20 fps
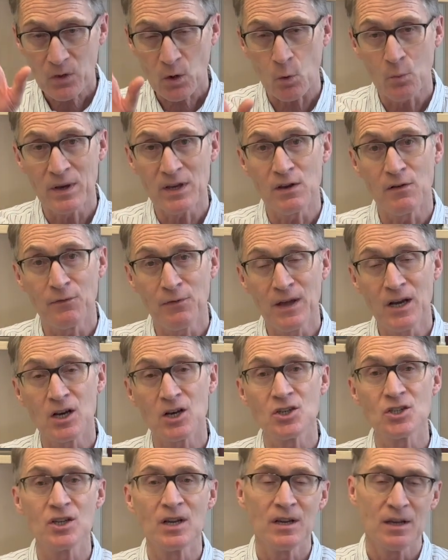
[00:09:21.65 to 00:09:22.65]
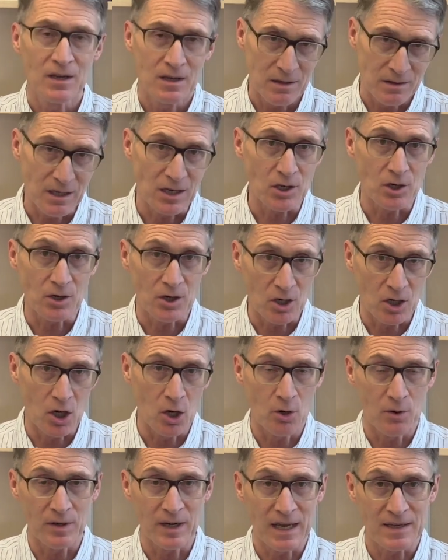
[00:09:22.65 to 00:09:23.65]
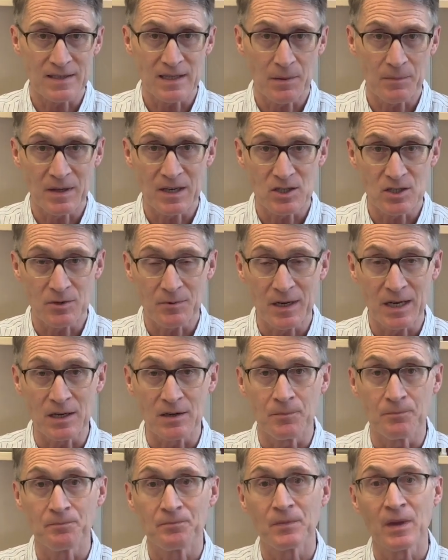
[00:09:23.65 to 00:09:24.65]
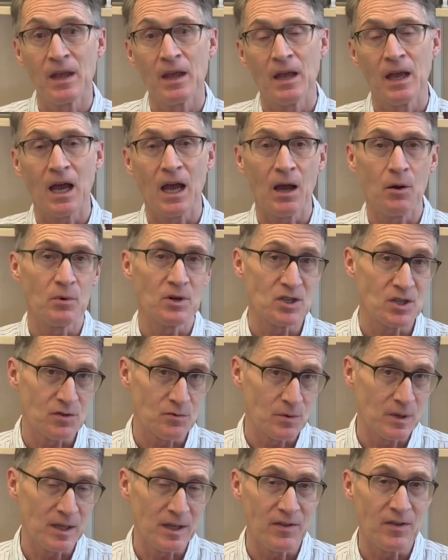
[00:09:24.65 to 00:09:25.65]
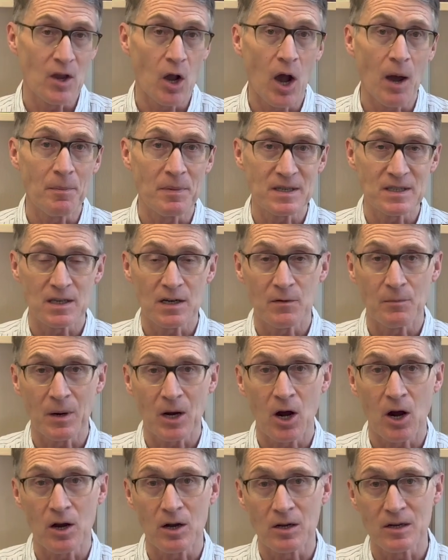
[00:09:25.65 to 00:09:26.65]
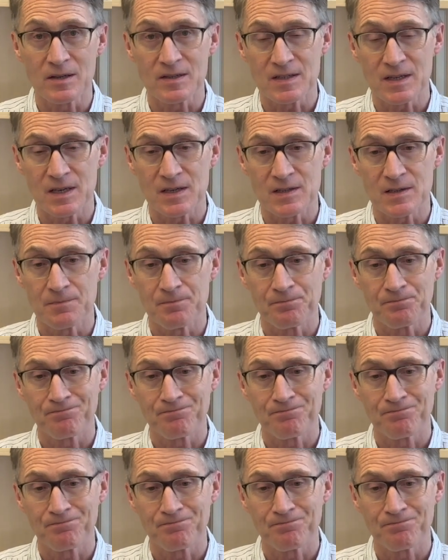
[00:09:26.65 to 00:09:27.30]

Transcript: When you finish, then you can go and get something to eat, which is really the opposite of McArdle disease.